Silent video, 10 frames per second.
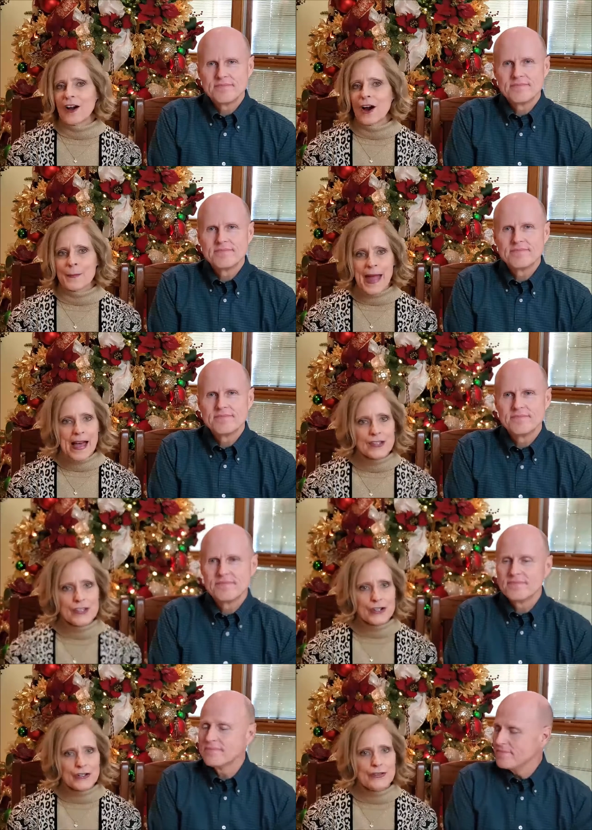Speaker 1: our
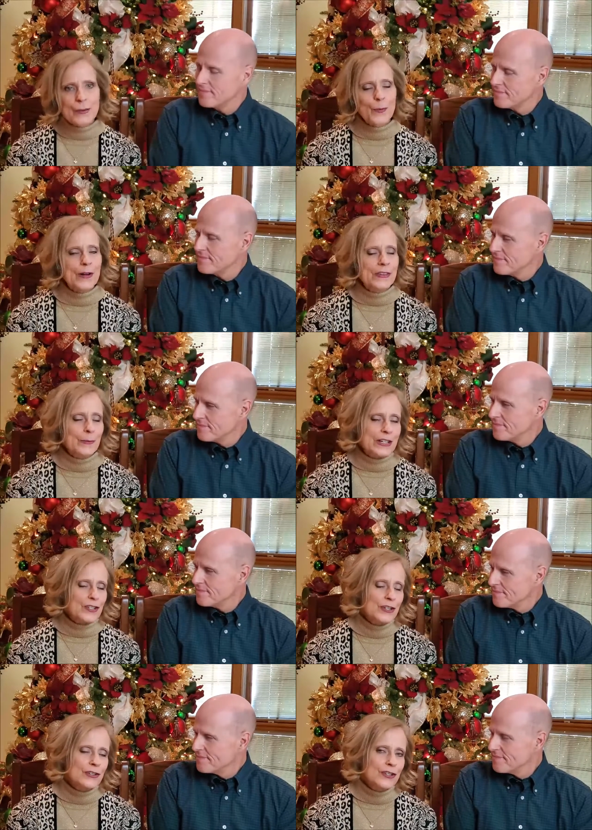master, the one that
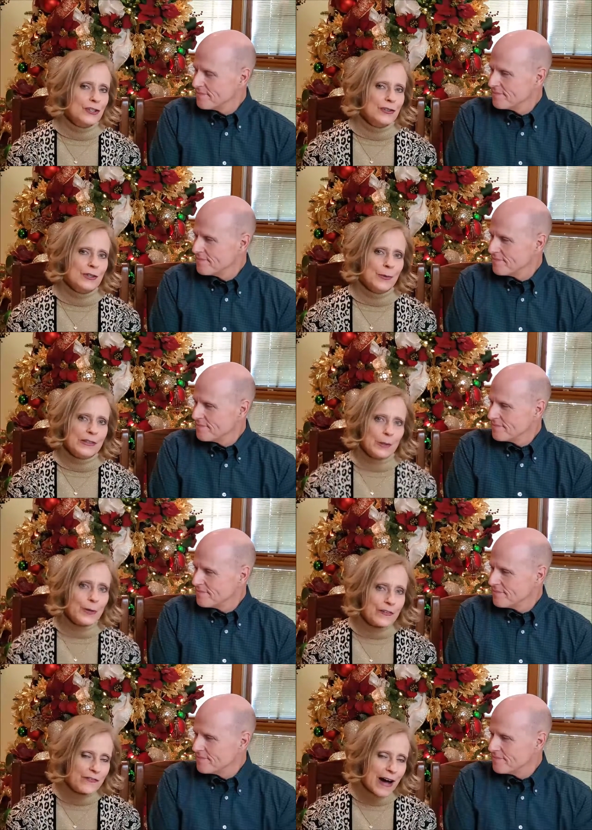we turn to, the one
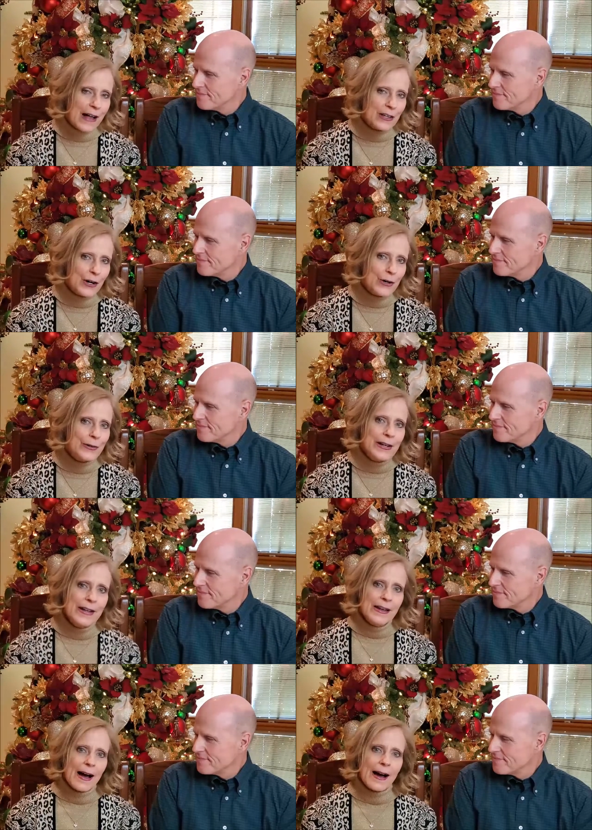that we follow,
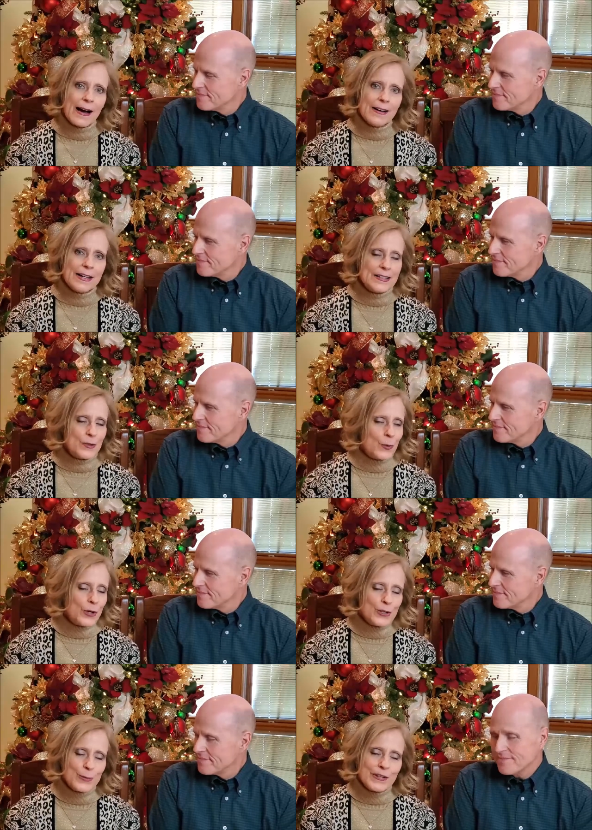uh, his
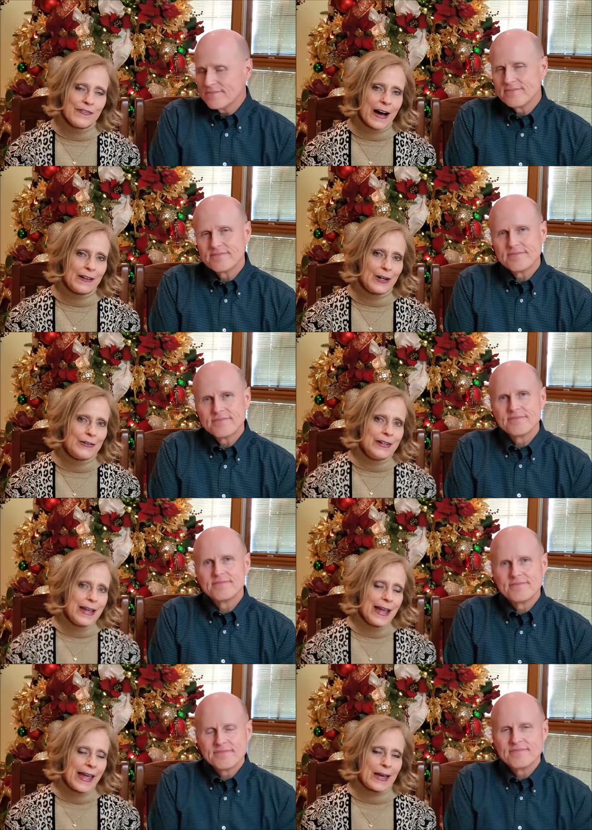words we follow.
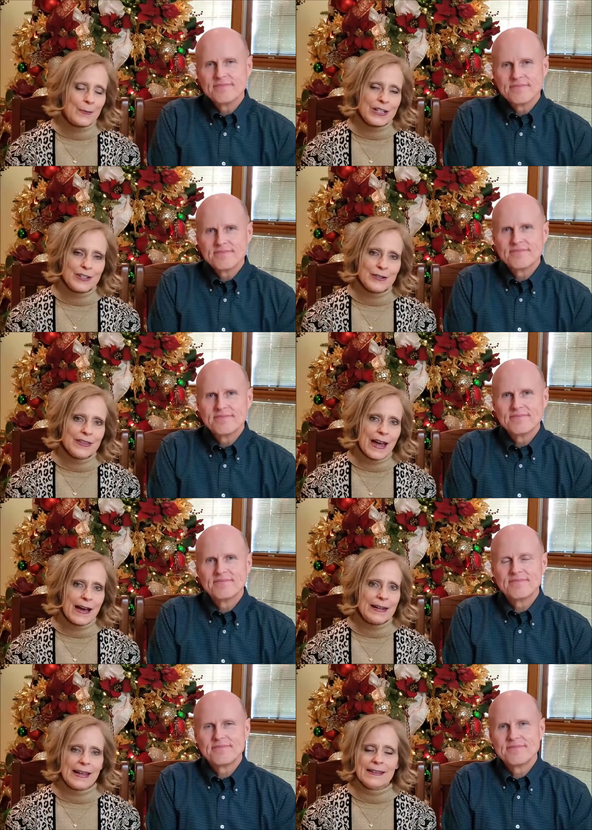And we do
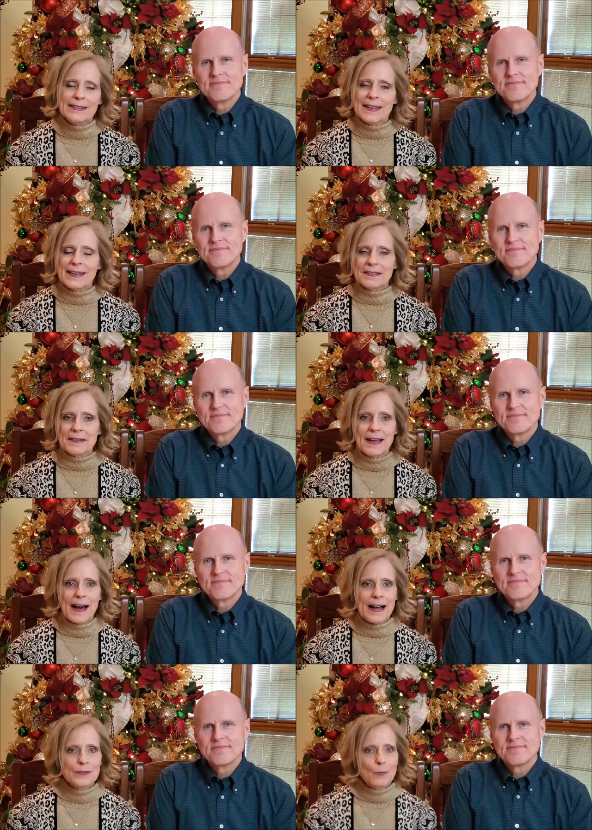that, and, and
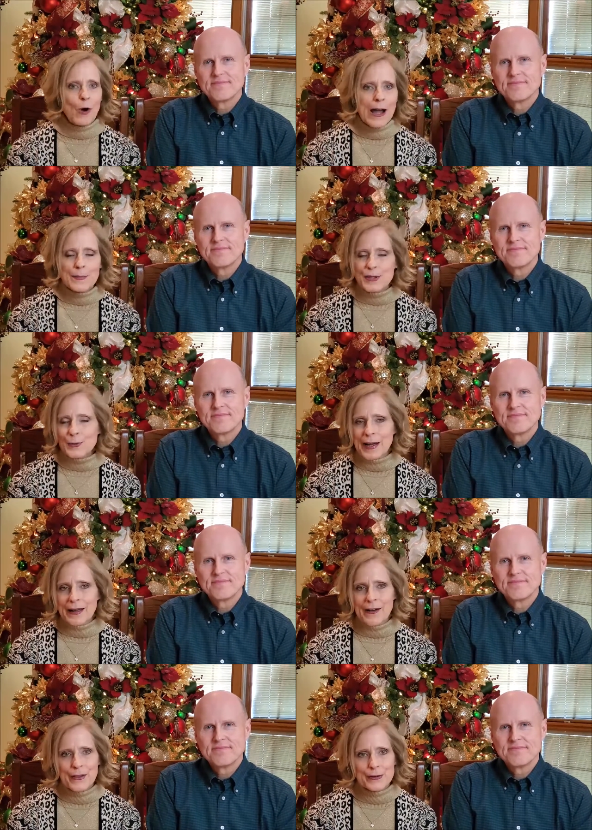God wipes
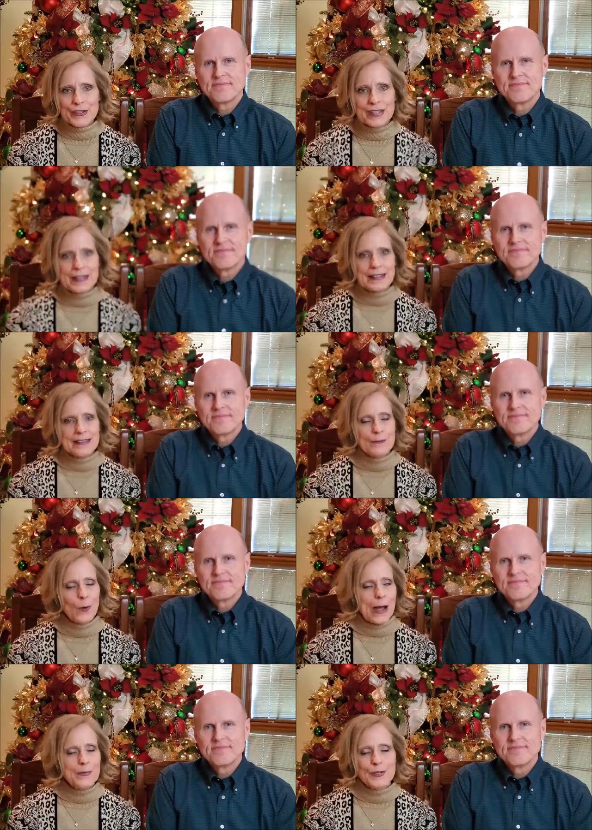away all those sins,
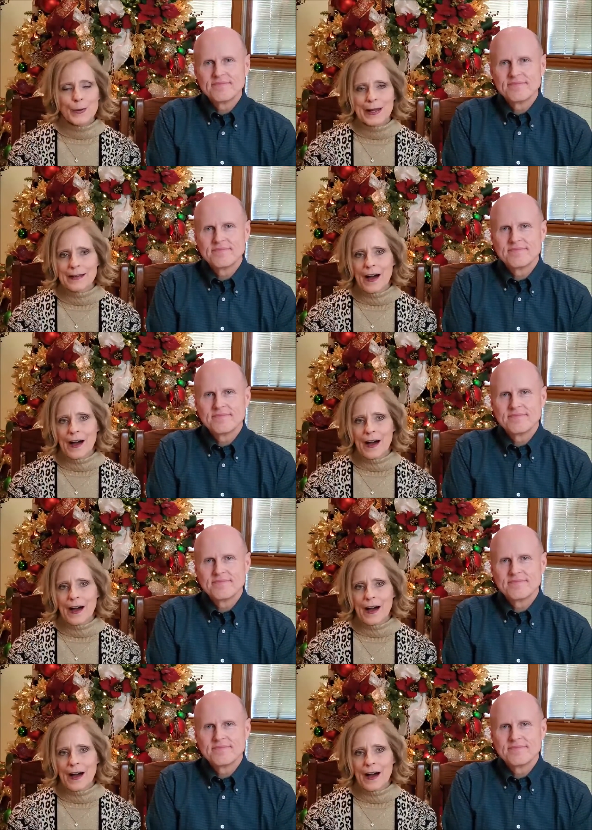wipes away